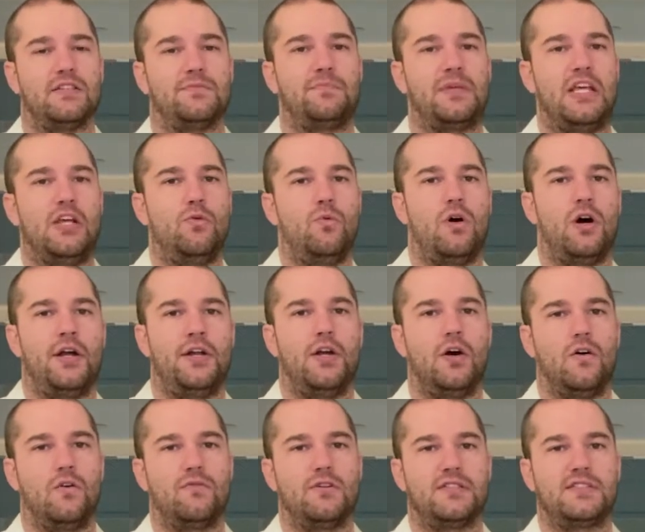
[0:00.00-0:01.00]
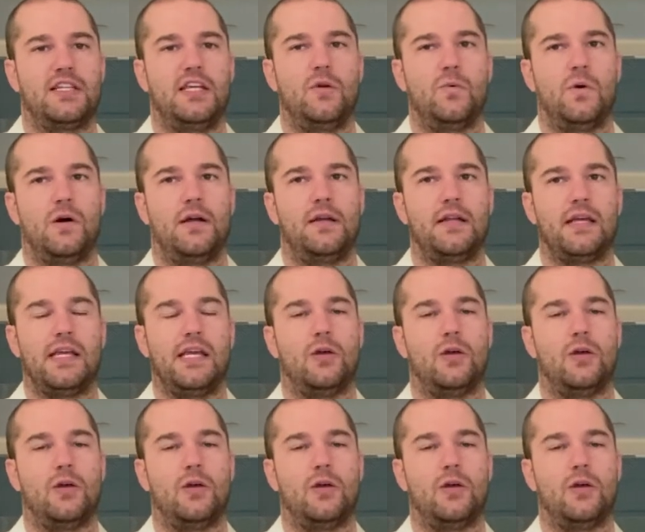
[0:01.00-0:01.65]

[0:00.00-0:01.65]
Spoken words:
is P1 over T1